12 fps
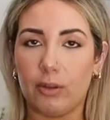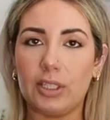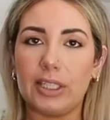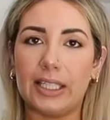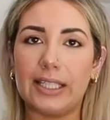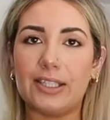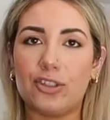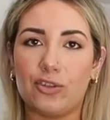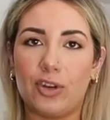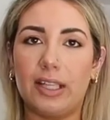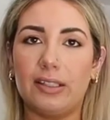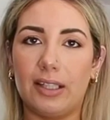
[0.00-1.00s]
it's like a
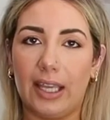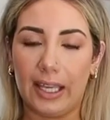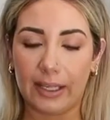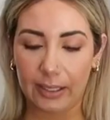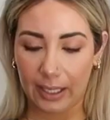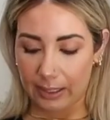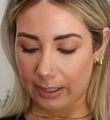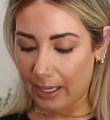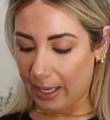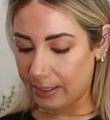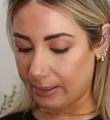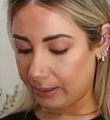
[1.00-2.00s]
straight neck and it
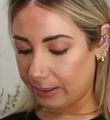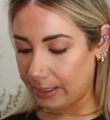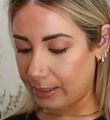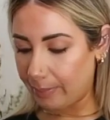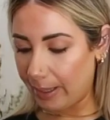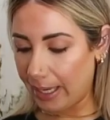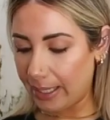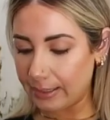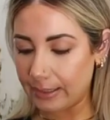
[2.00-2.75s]
has like these bands